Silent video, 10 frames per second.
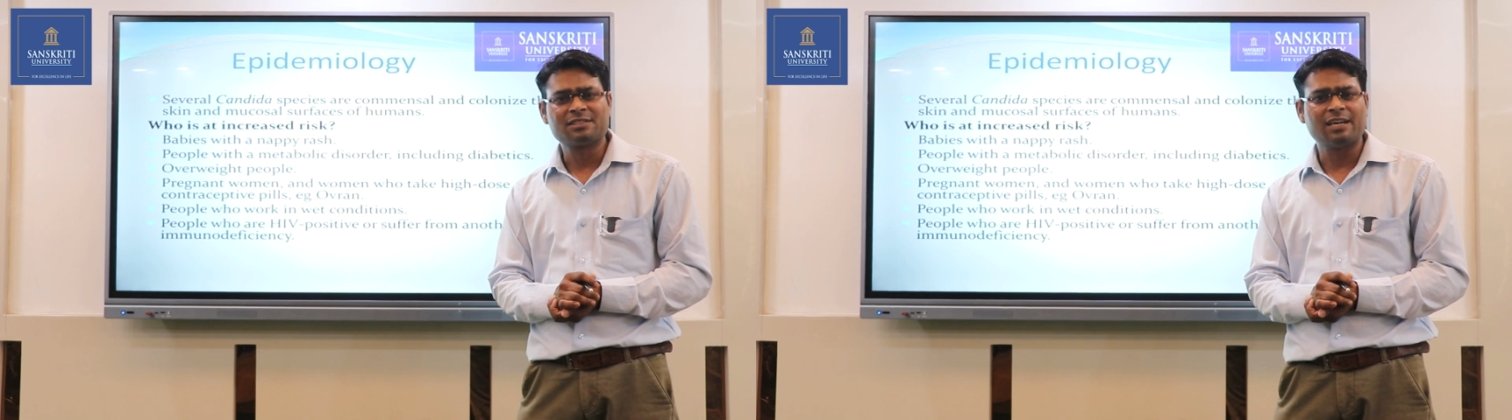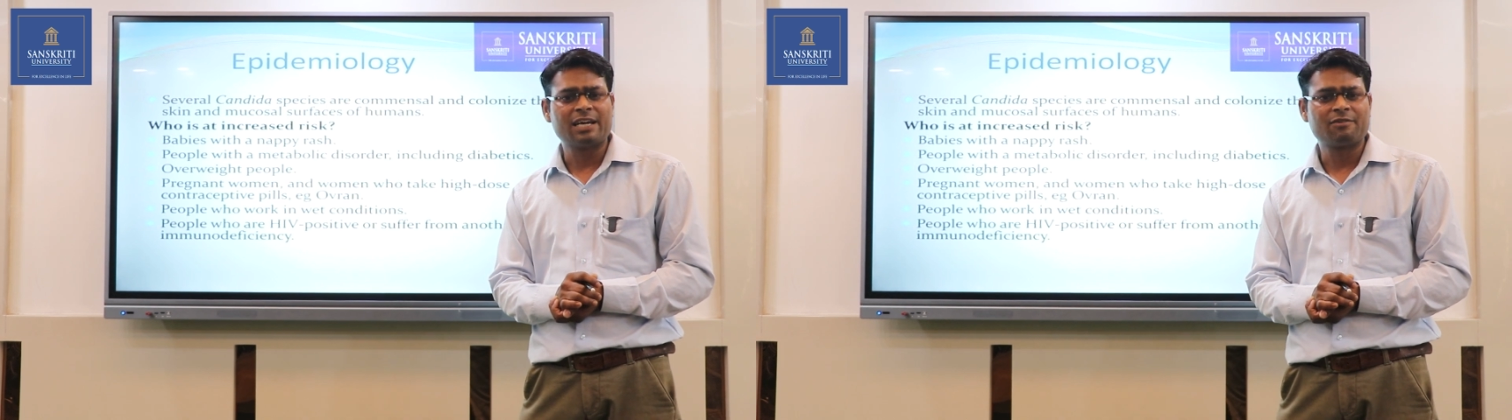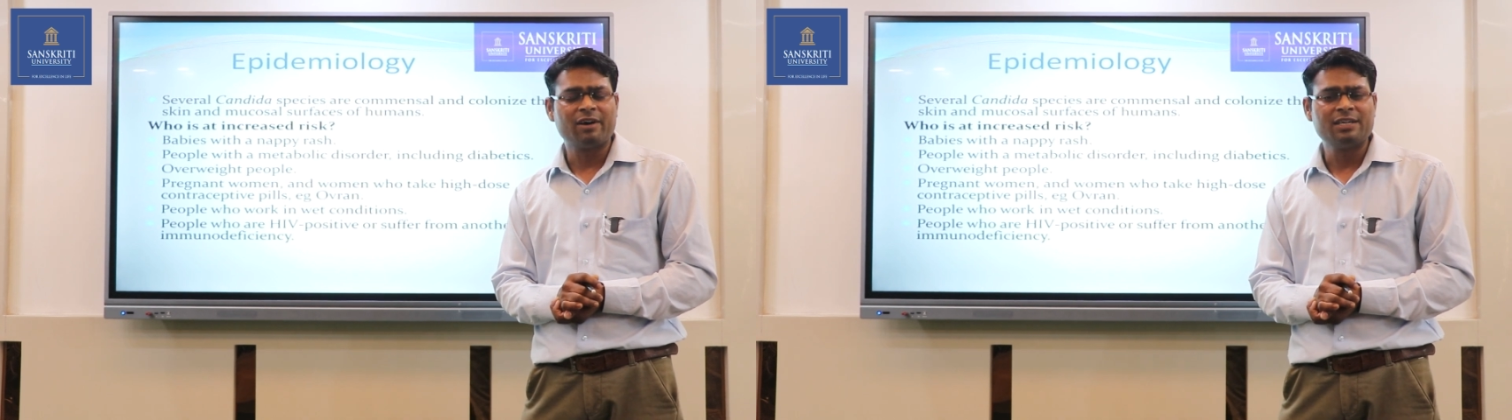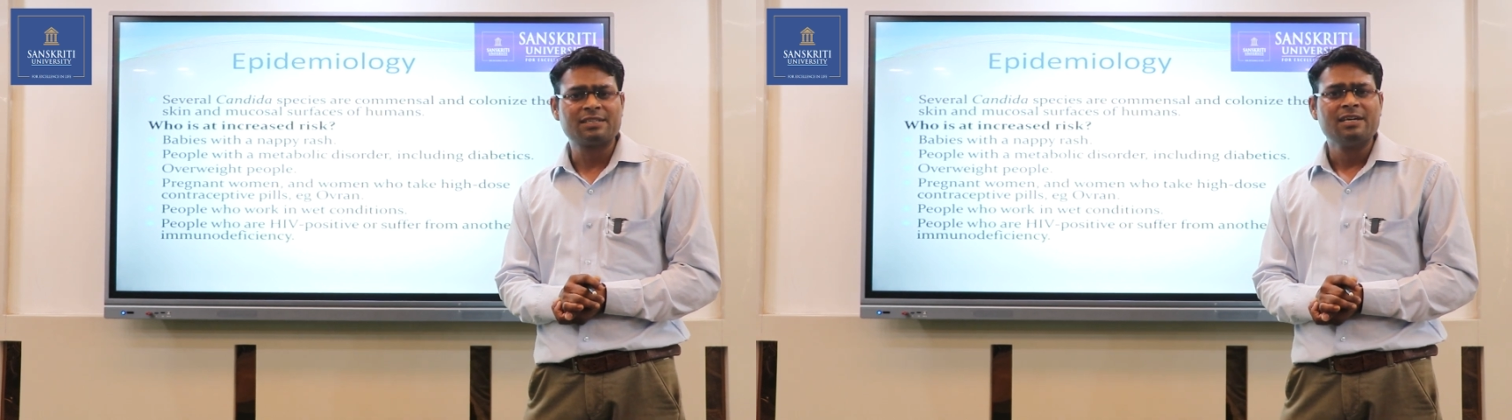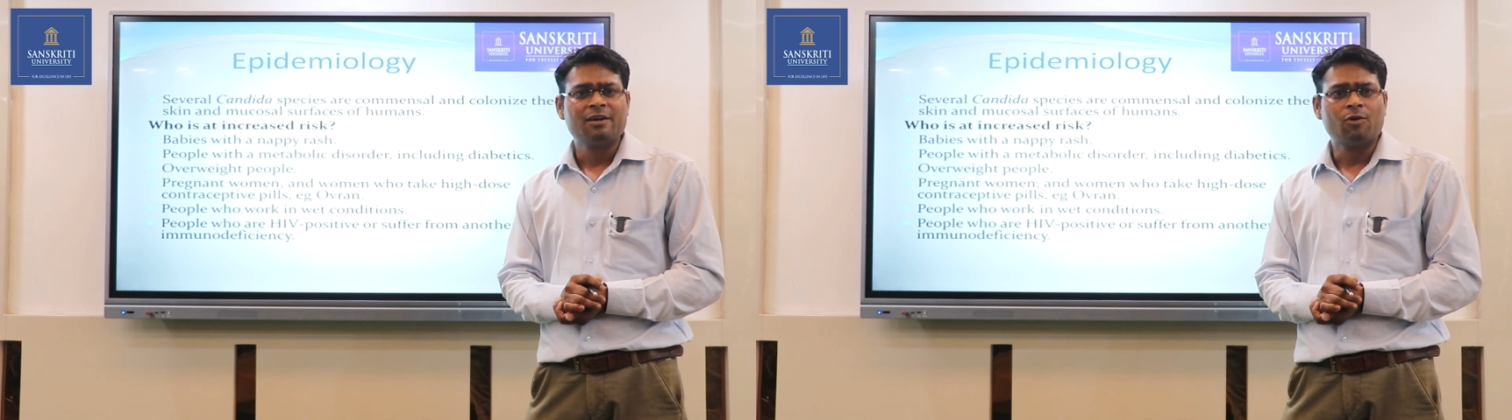likewise,
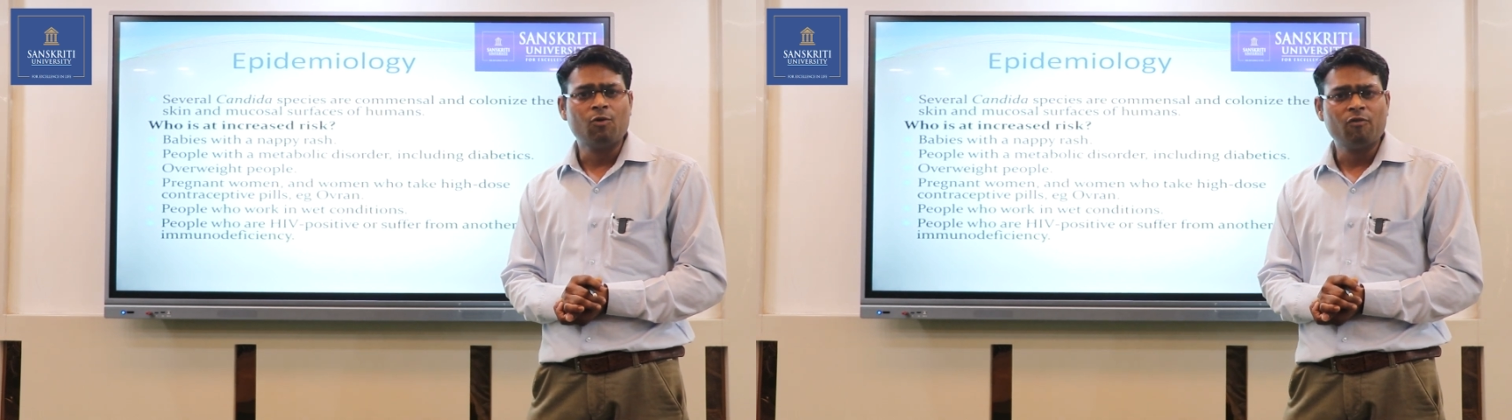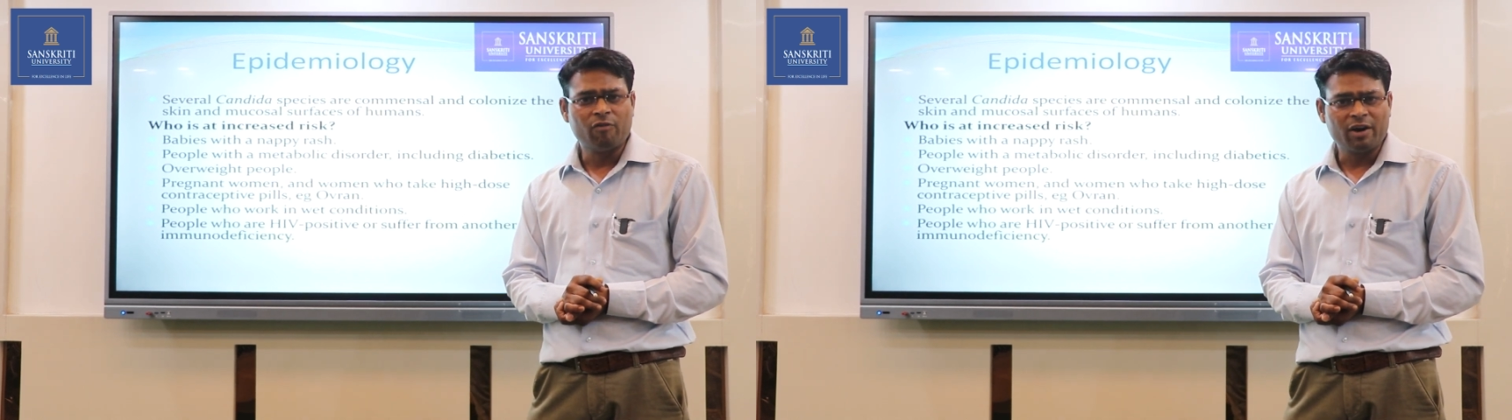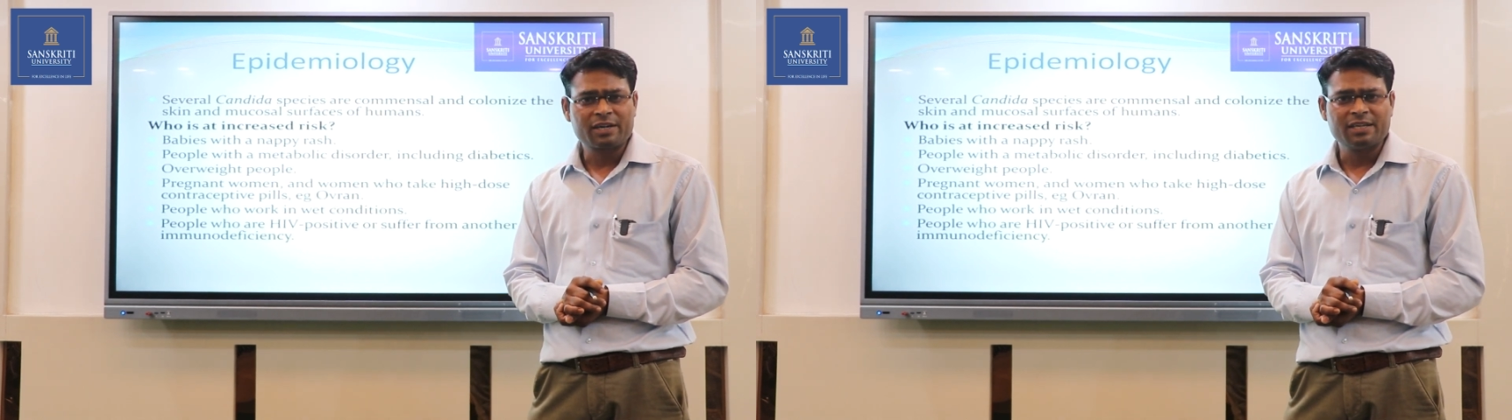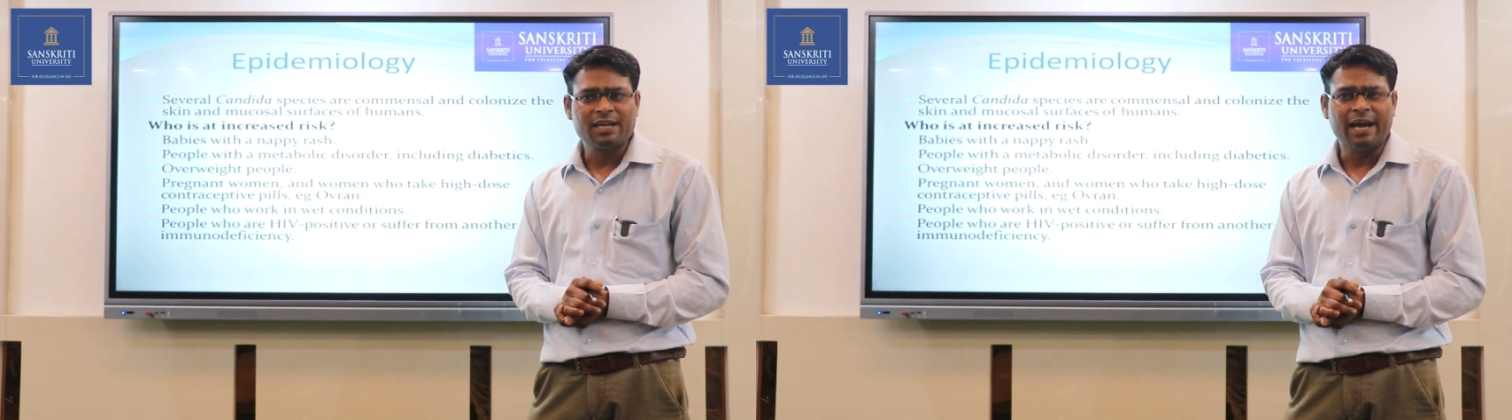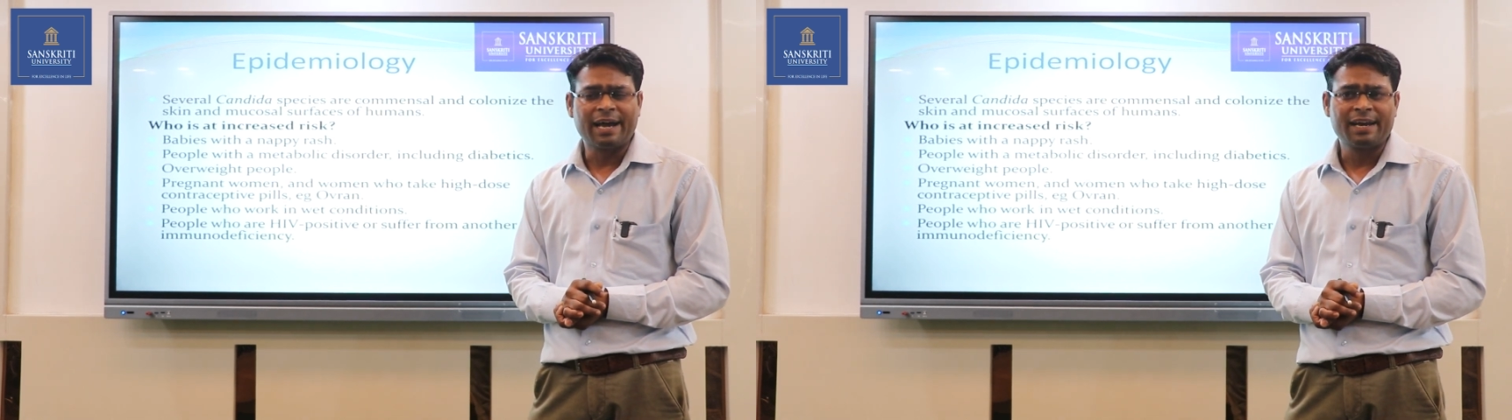who worked in
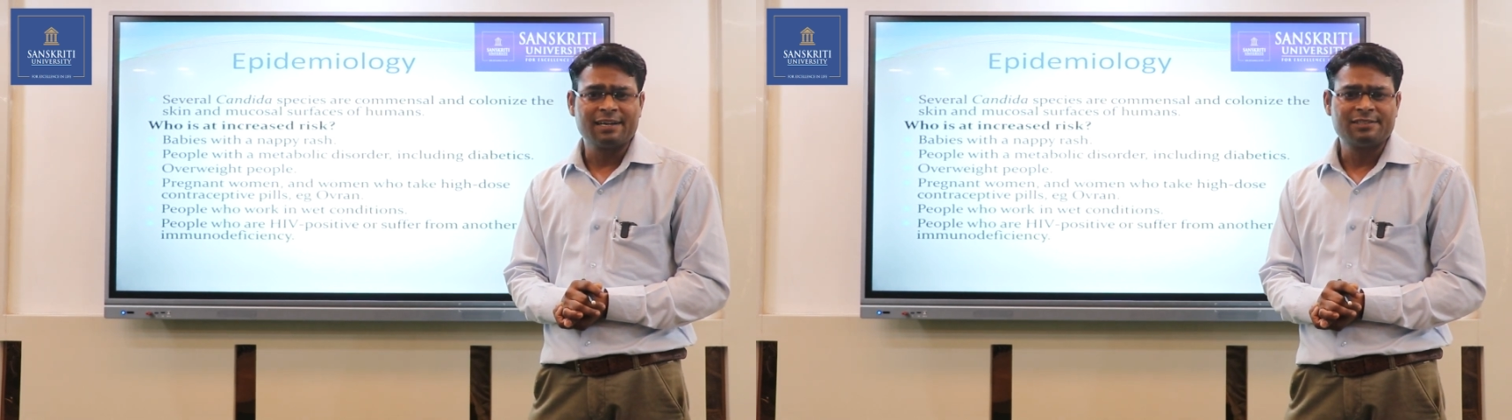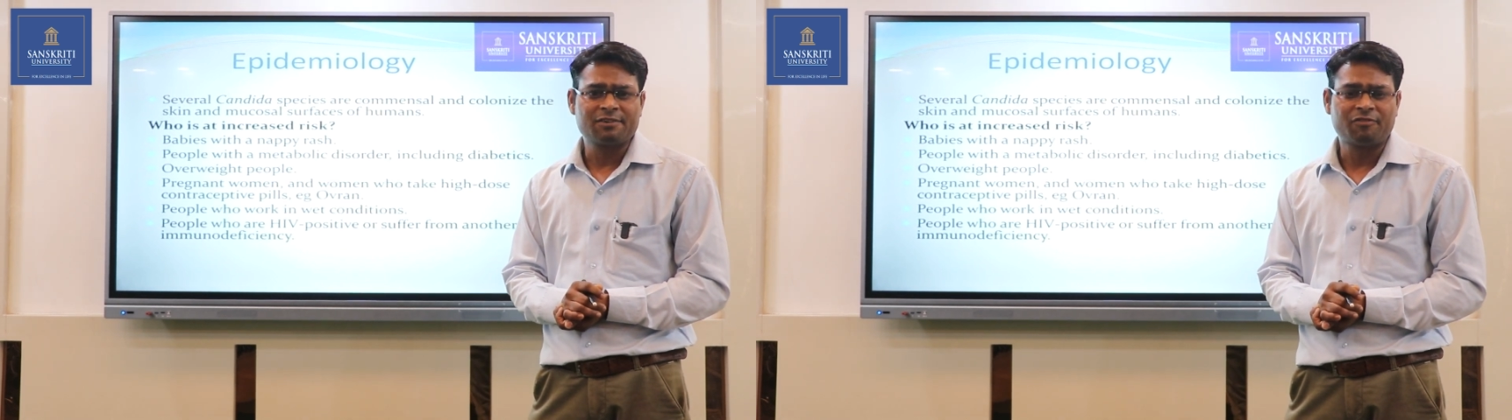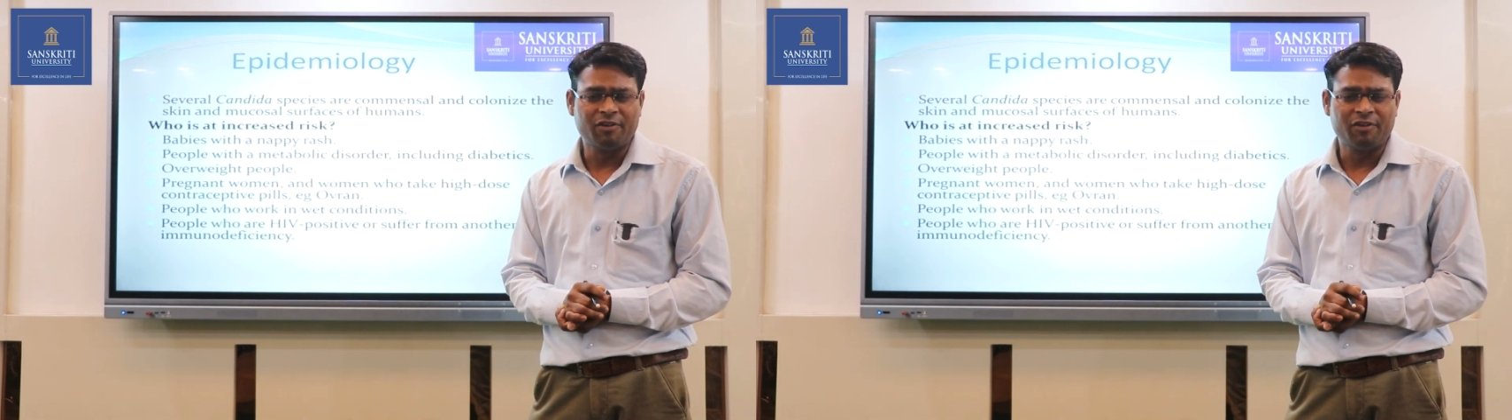the agriculture